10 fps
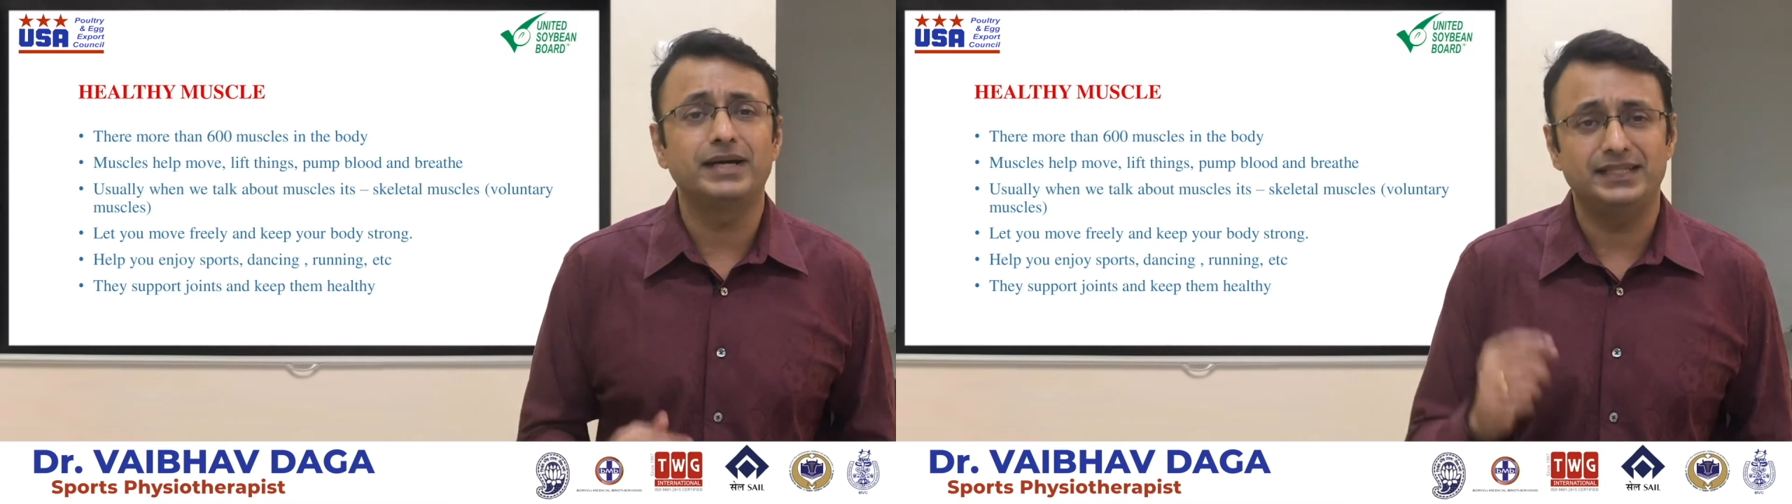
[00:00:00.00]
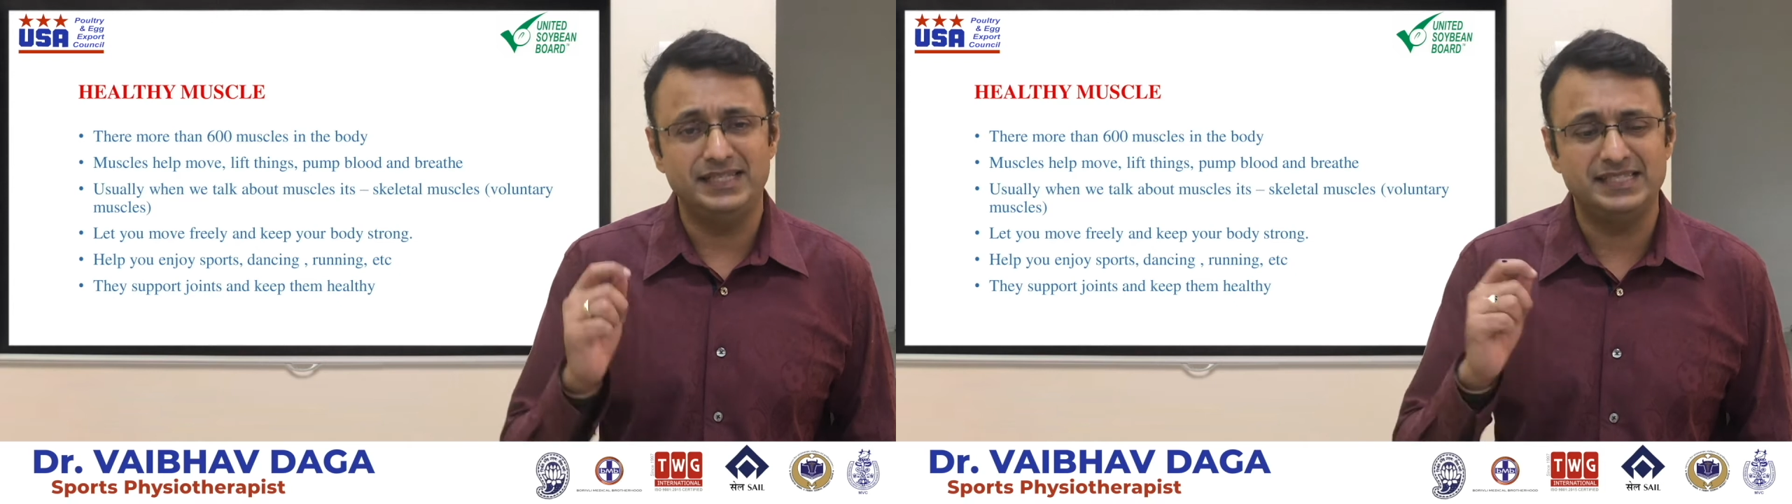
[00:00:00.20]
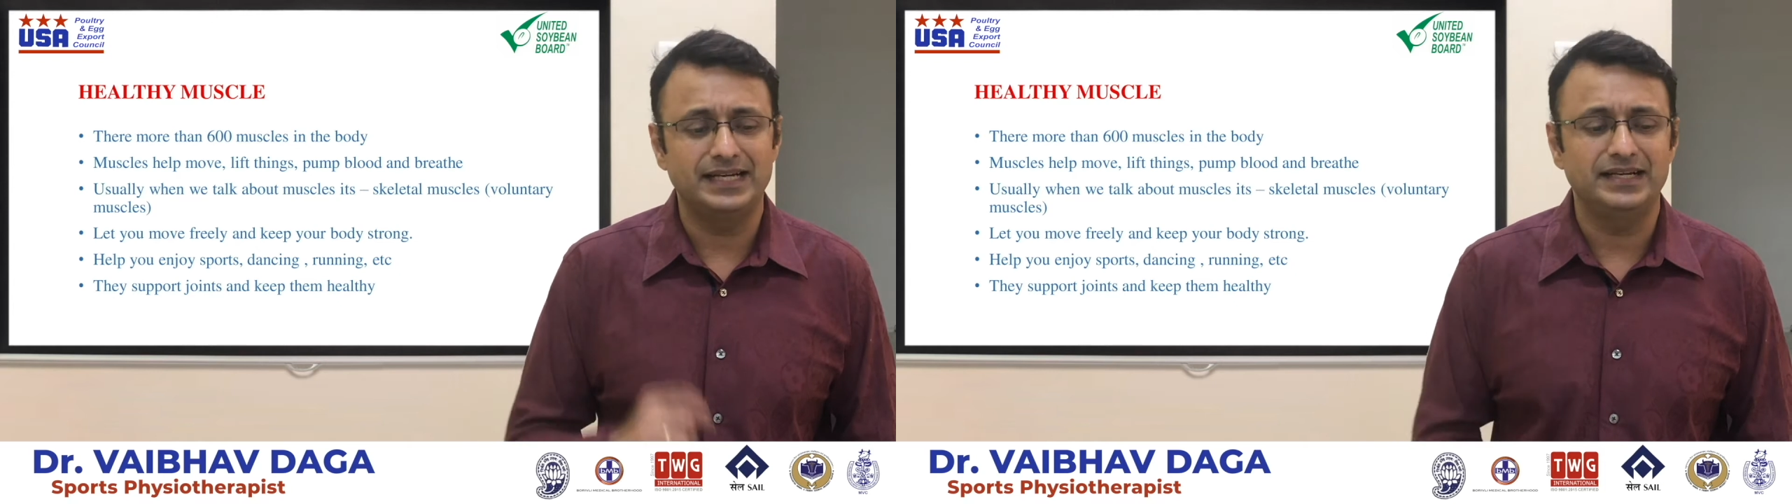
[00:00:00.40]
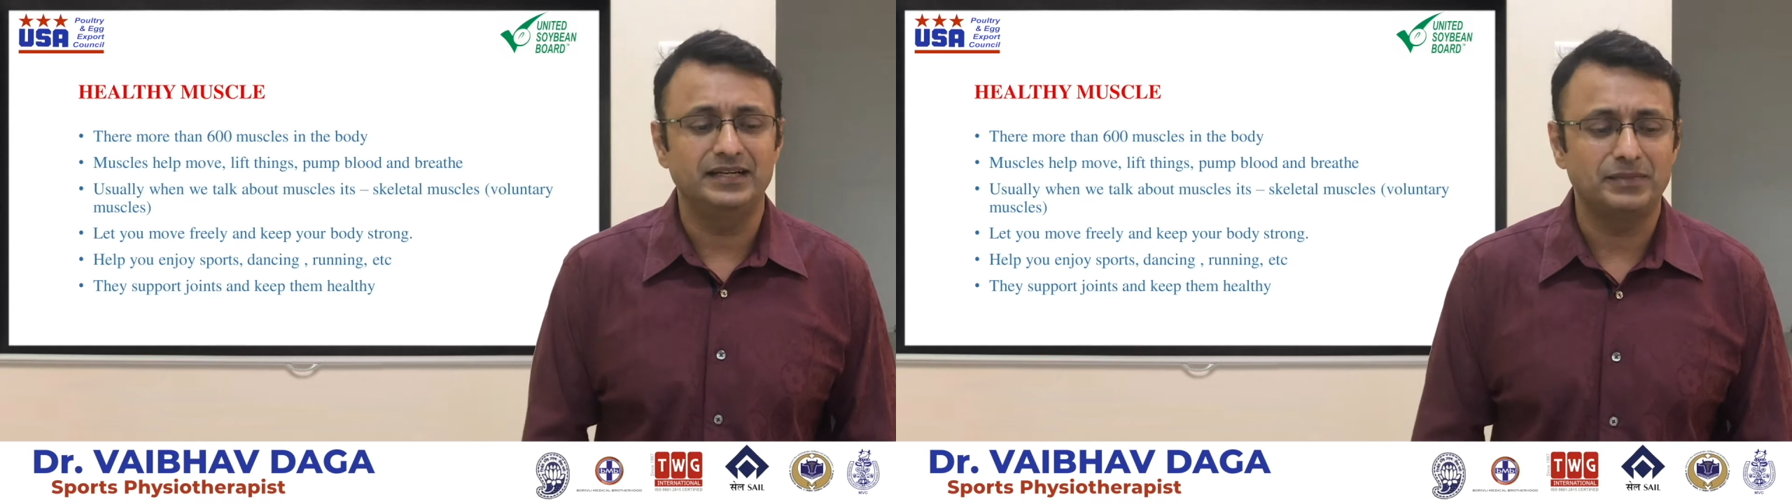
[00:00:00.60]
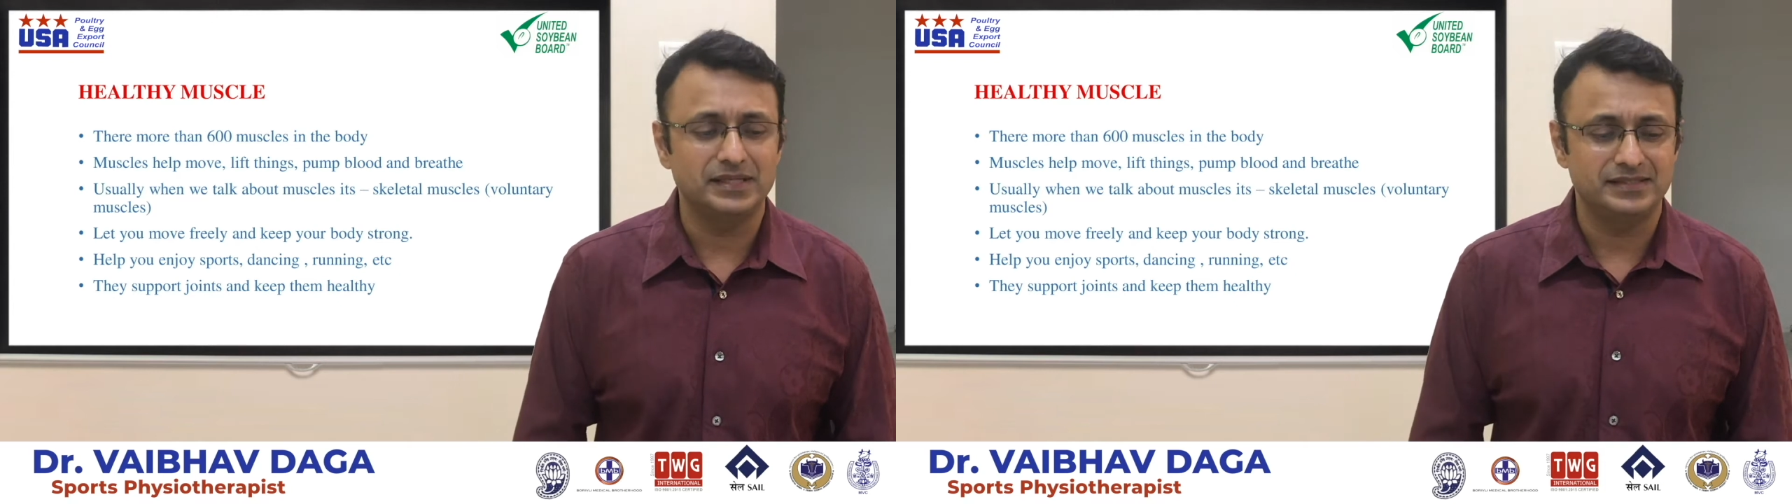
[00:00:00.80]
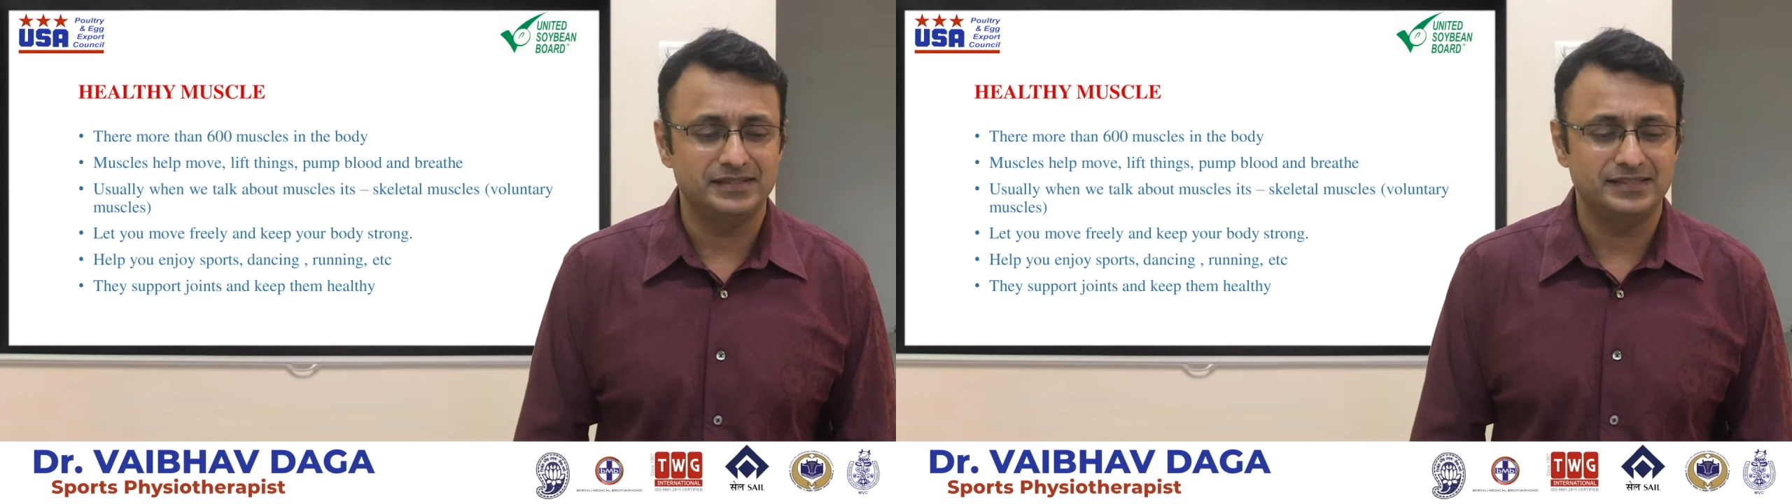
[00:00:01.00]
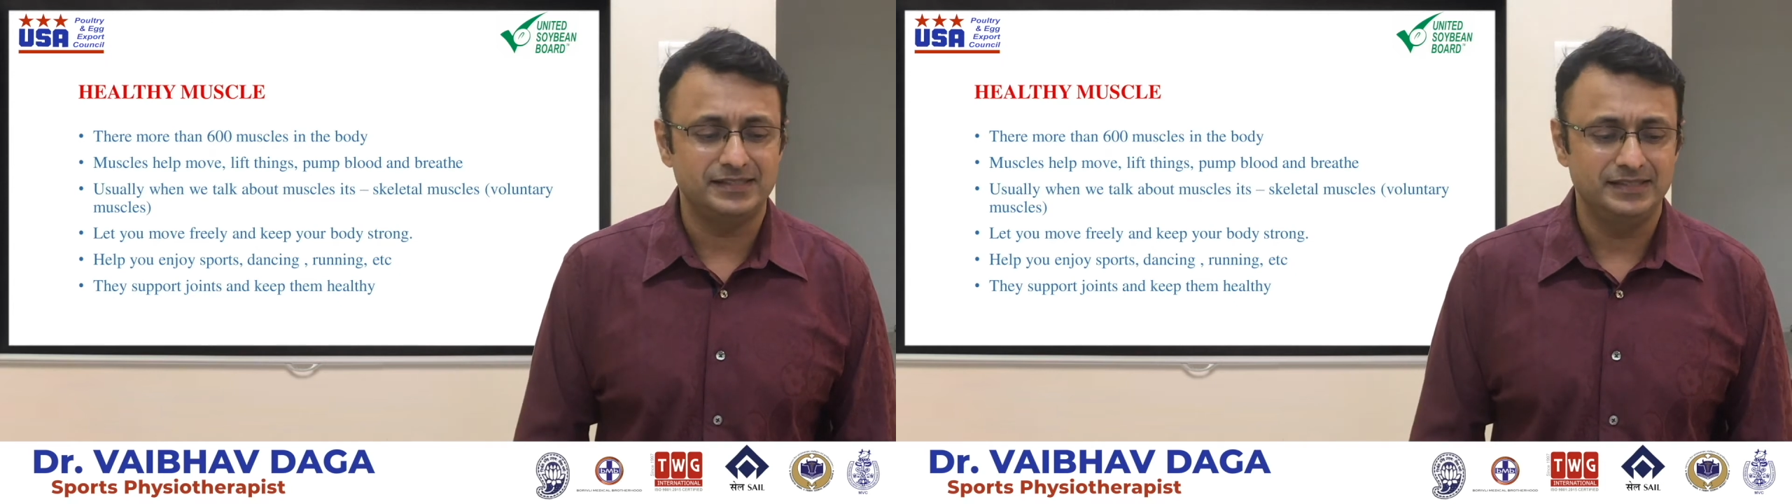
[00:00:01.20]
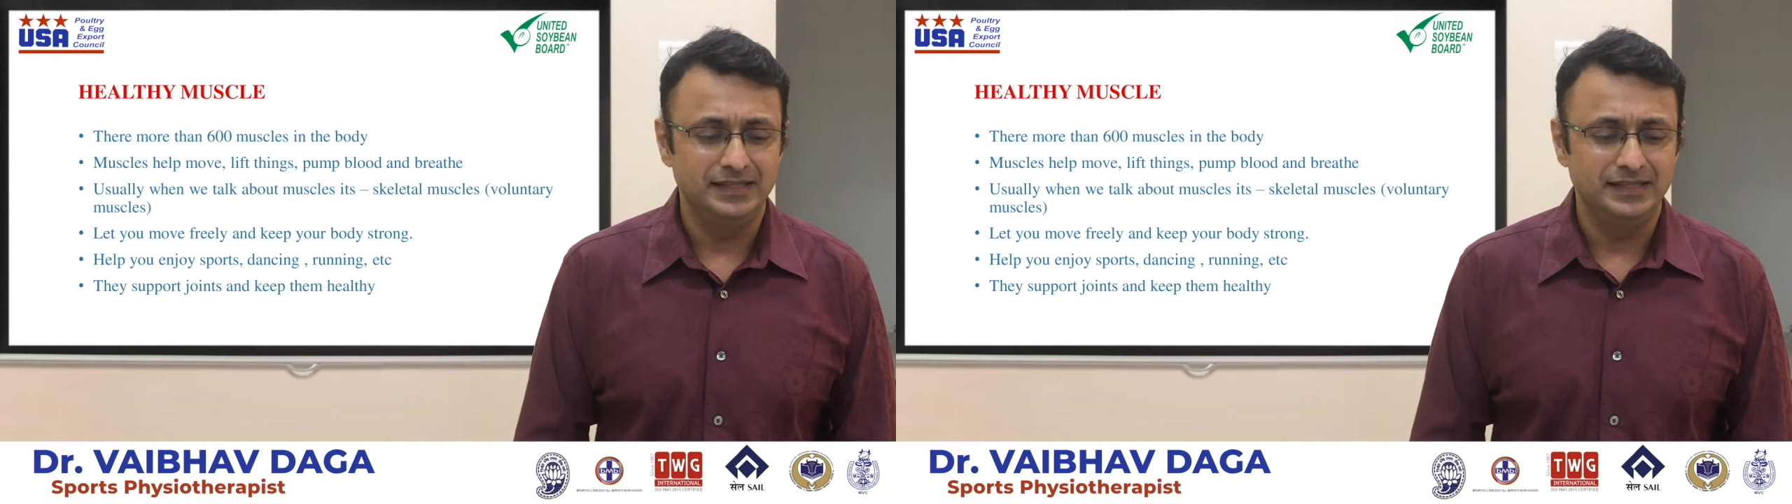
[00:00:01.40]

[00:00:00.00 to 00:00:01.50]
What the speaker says: these skeletal muscles.